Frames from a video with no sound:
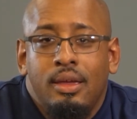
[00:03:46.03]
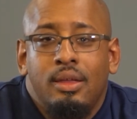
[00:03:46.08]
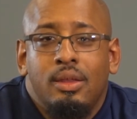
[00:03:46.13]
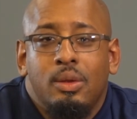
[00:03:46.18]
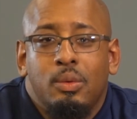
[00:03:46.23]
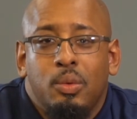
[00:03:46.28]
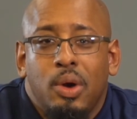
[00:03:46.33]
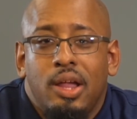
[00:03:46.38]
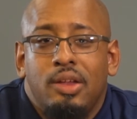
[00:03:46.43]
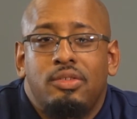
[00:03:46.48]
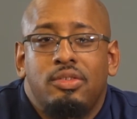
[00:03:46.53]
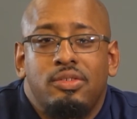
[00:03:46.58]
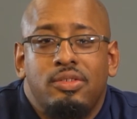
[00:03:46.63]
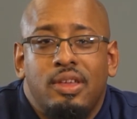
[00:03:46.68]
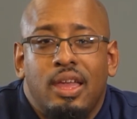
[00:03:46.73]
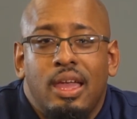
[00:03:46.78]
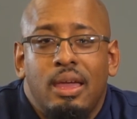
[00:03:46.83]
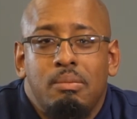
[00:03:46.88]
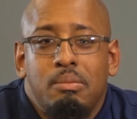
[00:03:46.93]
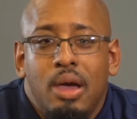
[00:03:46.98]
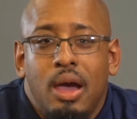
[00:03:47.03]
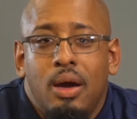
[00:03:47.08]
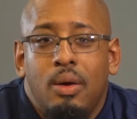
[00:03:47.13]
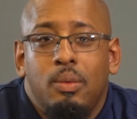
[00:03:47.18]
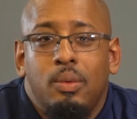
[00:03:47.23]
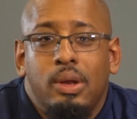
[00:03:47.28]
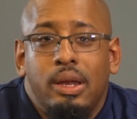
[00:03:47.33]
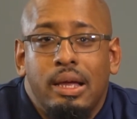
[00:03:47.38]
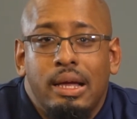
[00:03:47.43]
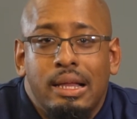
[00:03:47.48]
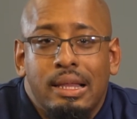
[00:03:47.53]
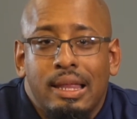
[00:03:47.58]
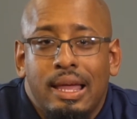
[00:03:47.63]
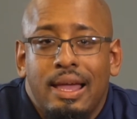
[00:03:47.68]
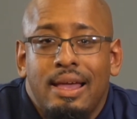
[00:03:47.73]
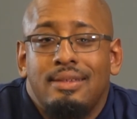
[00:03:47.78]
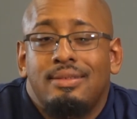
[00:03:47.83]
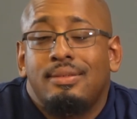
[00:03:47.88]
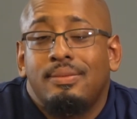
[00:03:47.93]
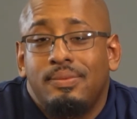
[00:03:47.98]
The waitress came out with a
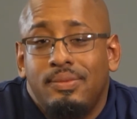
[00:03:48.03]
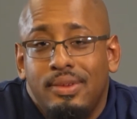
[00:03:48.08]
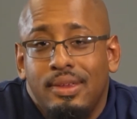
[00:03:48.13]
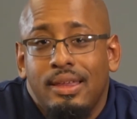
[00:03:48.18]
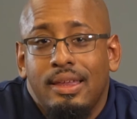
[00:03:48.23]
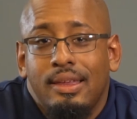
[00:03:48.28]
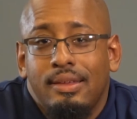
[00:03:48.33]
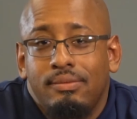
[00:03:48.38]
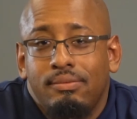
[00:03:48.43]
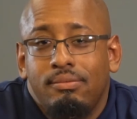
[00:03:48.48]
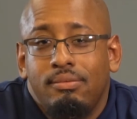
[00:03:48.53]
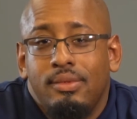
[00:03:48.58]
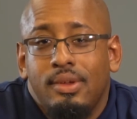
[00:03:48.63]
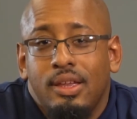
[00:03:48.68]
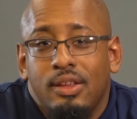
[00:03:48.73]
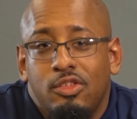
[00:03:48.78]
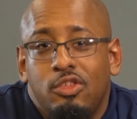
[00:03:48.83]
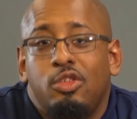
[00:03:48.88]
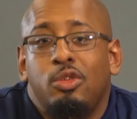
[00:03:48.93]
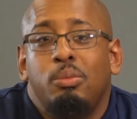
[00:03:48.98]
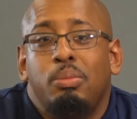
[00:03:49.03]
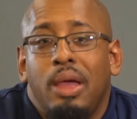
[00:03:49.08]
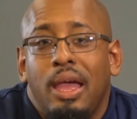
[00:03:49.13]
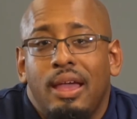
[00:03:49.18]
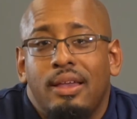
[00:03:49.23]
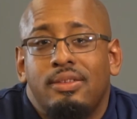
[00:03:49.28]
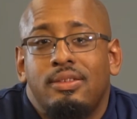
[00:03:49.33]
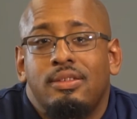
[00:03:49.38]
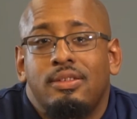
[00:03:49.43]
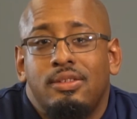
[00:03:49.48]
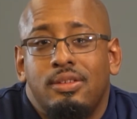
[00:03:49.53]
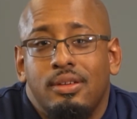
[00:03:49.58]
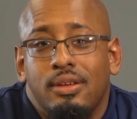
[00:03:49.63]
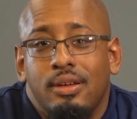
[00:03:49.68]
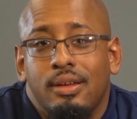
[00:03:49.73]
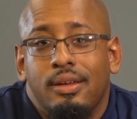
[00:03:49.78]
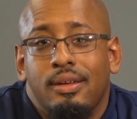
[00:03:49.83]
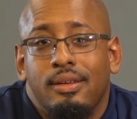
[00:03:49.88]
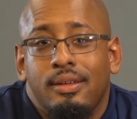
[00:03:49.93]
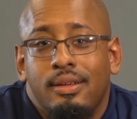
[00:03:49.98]
glass of tea and 2 packs of
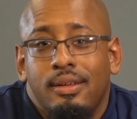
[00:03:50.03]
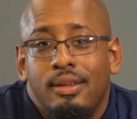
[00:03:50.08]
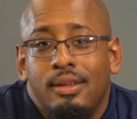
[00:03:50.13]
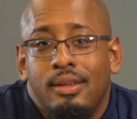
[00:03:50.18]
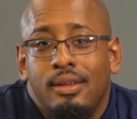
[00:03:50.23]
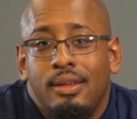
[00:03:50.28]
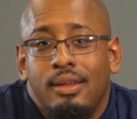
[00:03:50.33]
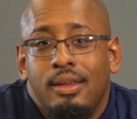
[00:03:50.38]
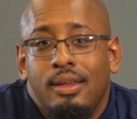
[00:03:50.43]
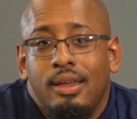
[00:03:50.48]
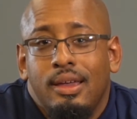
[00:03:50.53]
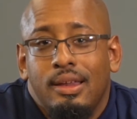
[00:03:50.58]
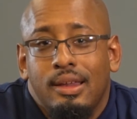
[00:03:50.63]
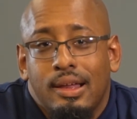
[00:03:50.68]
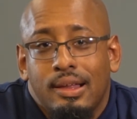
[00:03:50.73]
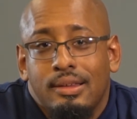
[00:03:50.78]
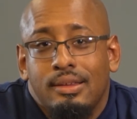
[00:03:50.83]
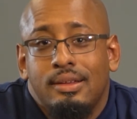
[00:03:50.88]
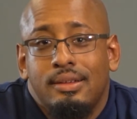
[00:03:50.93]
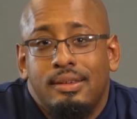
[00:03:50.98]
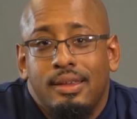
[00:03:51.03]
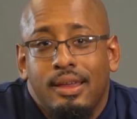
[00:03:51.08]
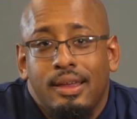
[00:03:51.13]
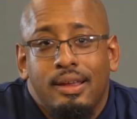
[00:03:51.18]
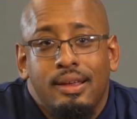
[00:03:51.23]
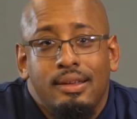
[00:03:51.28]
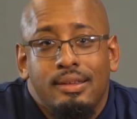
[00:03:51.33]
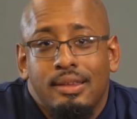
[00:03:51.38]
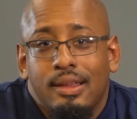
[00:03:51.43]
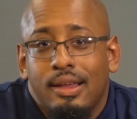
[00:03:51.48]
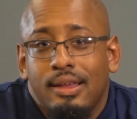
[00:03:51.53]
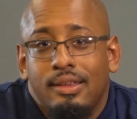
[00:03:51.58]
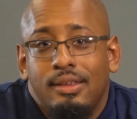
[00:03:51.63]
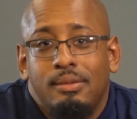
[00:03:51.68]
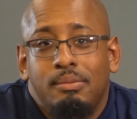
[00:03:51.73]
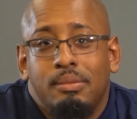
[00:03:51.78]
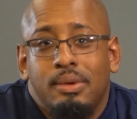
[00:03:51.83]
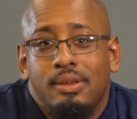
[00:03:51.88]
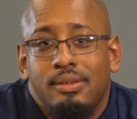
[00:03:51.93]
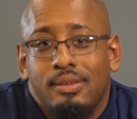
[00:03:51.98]
sugar. And I looked at her like,
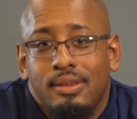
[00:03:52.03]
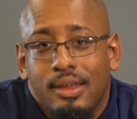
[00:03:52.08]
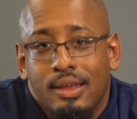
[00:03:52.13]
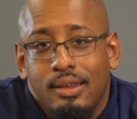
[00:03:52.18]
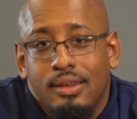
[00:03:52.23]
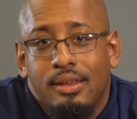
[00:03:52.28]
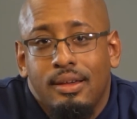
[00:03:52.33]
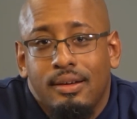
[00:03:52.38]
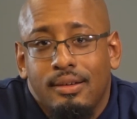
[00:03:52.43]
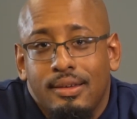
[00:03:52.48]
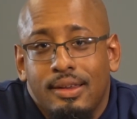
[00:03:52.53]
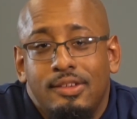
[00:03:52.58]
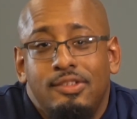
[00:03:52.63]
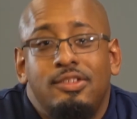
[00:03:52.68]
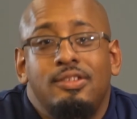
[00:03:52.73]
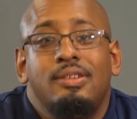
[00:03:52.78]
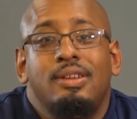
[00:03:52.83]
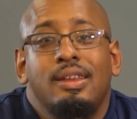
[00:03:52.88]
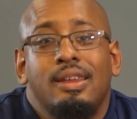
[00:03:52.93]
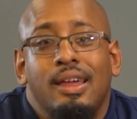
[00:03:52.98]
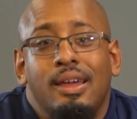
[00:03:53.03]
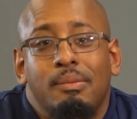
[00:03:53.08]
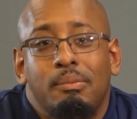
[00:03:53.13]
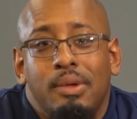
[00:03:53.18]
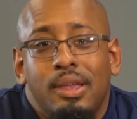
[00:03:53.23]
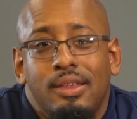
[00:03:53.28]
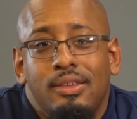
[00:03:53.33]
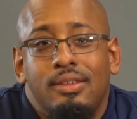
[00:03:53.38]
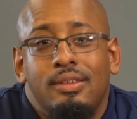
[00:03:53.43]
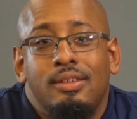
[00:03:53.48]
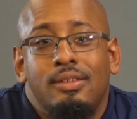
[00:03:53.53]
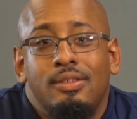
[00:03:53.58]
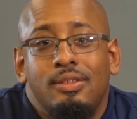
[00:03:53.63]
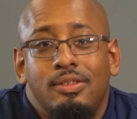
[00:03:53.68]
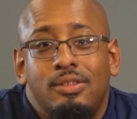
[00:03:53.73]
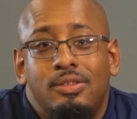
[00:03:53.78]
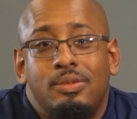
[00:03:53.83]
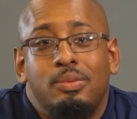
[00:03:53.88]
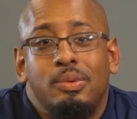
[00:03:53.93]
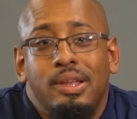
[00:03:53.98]
you must not know that you cannot make
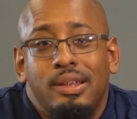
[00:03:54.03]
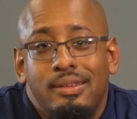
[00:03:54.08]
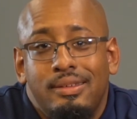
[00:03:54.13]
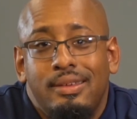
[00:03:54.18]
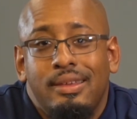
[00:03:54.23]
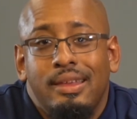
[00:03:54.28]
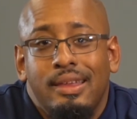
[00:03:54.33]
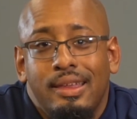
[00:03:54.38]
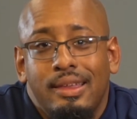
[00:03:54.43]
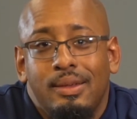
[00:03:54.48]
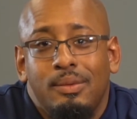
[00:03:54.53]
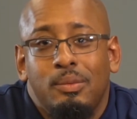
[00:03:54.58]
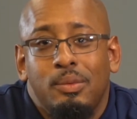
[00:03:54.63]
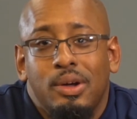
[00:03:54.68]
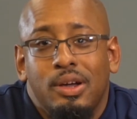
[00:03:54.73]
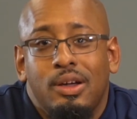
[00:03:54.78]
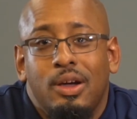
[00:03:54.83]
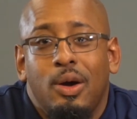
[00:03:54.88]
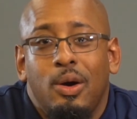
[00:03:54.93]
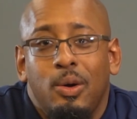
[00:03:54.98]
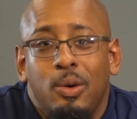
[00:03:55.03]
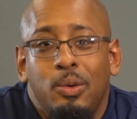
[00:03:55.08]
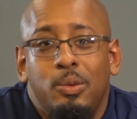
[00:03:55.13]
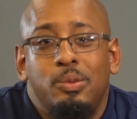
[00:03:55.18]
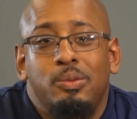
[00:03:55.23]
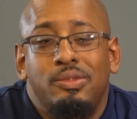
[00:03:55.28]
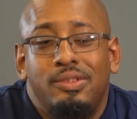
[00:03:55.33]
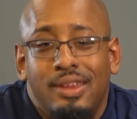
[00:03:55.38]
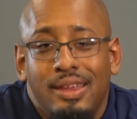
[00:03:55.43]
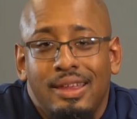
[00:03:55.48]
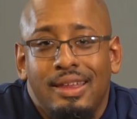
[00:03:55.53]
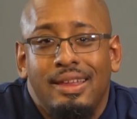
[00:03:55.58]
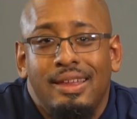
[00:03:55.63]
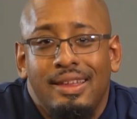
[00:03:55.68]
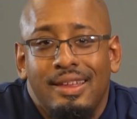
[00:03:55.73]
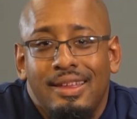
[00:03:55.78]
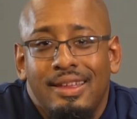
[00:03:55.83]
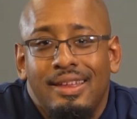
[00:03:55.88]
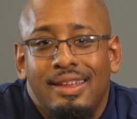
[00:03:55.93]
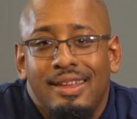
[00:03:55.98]
sweet tea with cold
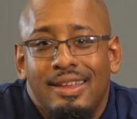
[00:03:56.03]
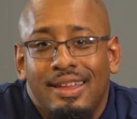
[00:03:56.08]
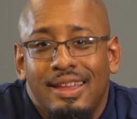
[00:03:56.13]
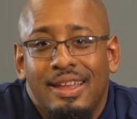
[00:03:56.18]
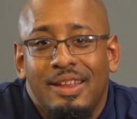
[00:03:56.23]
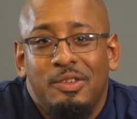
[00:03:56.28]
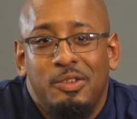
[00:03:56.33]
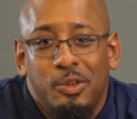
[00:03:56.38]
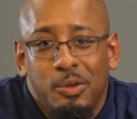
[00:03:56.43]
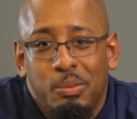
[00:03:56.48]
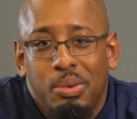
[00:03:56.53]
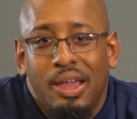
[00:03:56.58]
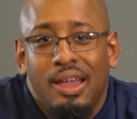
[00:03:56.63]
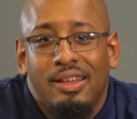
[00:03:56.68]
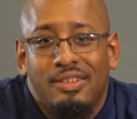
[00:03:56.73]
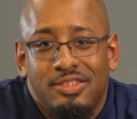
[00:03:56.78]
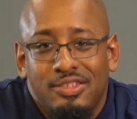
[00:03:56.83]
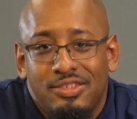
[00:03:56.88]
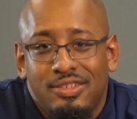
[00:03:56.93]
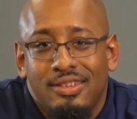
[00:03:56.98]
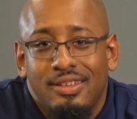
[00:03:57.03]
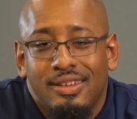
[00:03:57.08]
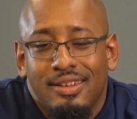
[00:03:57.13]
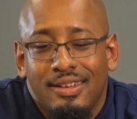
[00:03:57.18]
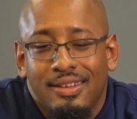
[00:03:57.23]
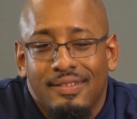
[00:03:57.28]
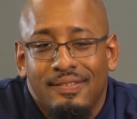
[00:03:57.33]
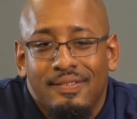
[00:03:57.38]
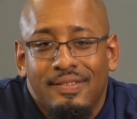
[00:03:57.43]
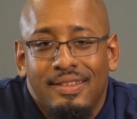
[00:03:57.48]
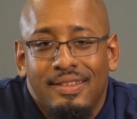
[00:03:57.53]
tea and 2 packs of sugar.